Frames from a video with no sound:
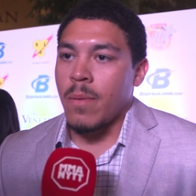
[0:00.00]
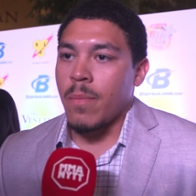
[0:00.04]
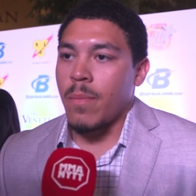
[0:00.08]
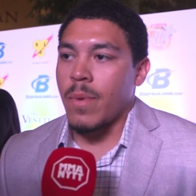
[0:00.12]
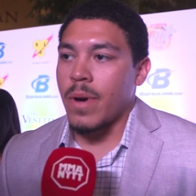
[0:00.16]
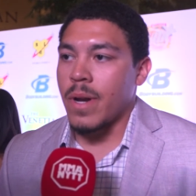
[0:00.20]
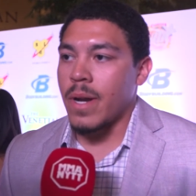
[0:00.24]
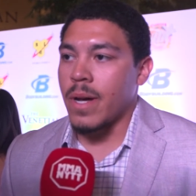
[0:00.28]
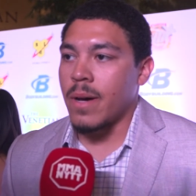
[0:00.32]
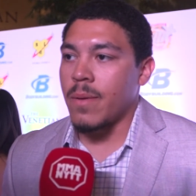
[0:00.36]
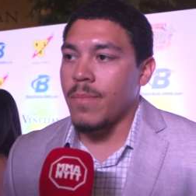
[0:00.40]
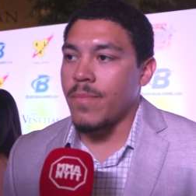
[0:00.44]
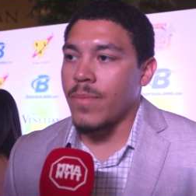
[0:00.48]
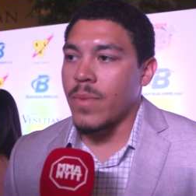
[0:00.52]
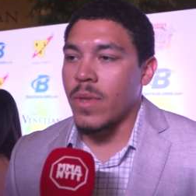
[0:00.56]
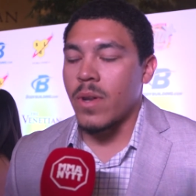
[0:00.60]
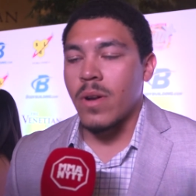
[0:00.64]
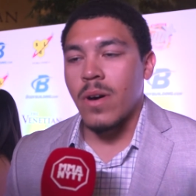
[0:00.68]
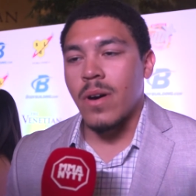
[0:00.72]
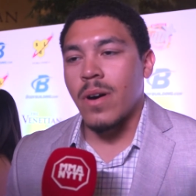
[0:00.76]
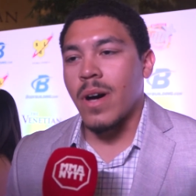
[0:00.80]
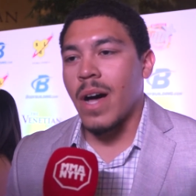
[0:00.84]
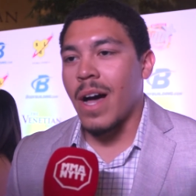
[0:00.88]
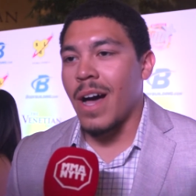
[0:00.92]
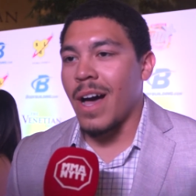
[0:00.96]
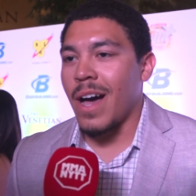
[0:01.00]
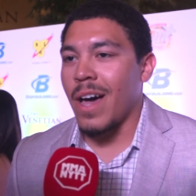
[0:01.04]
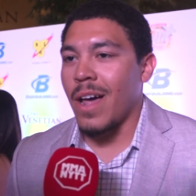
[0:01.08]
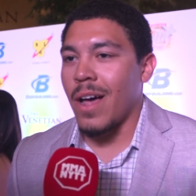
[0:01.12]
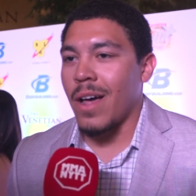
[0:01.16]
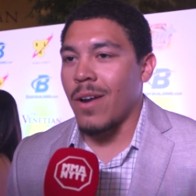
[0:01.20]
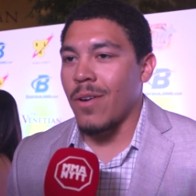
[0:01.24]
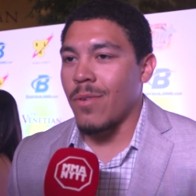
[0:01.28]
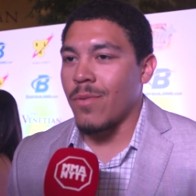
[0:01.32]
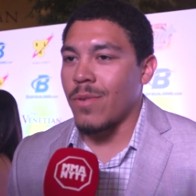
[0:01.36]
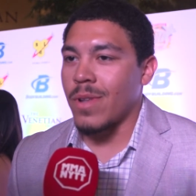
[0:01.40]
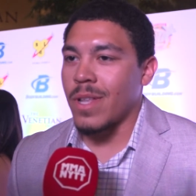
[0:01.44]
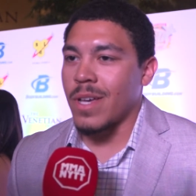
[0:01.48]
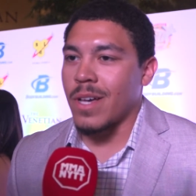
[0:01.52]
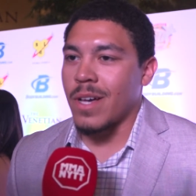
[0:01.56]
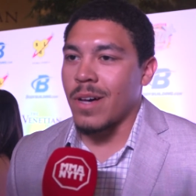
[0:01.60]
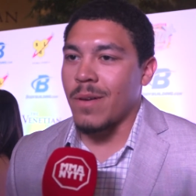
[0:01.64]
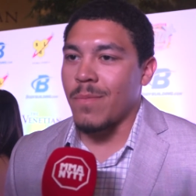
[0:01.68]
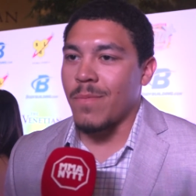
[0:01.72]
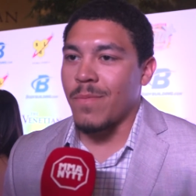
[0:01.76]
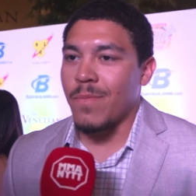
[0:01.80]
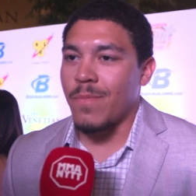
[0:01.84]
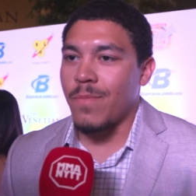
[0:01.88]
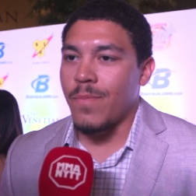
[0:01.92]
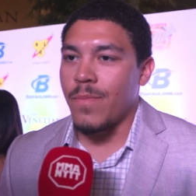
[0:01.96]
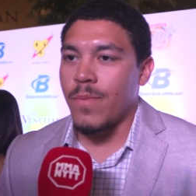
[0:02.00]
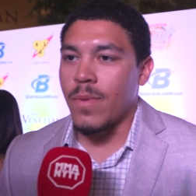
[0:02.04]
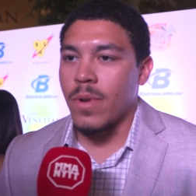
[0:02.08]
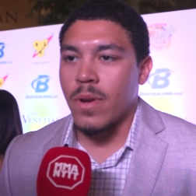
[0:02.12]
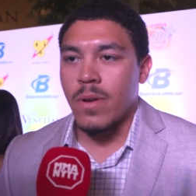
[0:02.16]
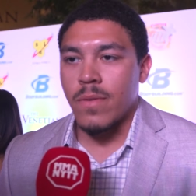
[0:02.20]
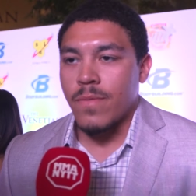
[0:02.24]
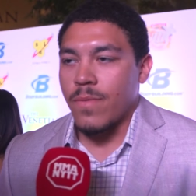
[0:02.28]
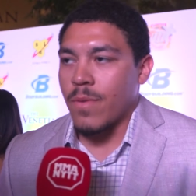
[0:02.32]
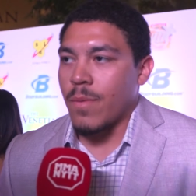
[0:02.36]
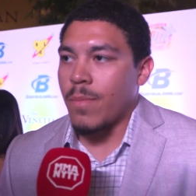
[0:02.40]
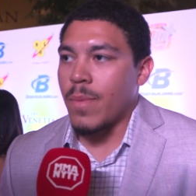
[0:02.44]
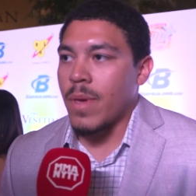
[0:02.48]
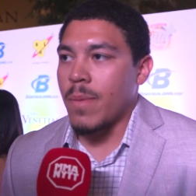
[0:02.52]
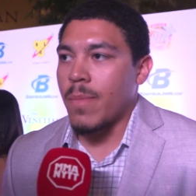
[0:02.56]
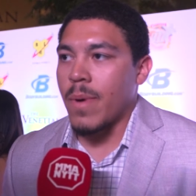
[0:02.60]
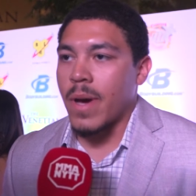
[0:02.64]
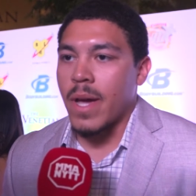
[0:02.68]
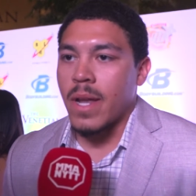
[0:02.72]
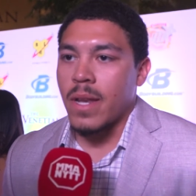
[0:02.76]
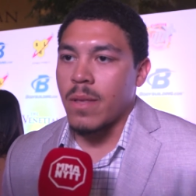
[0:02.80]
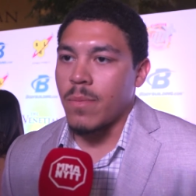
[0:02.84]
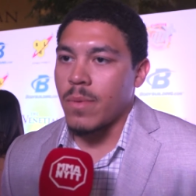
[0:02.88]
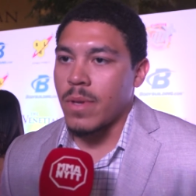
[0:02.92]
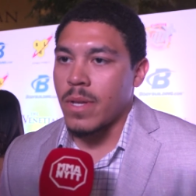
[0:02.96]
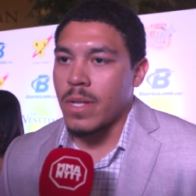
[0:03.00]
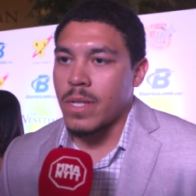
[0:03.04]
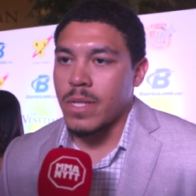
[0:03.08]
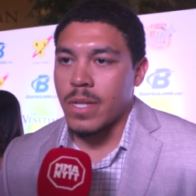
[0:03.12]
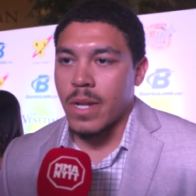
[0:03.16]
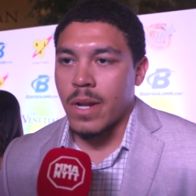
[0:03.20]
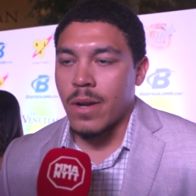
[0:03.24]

But um, you know, I, I, don't really come, you know, for me by any means.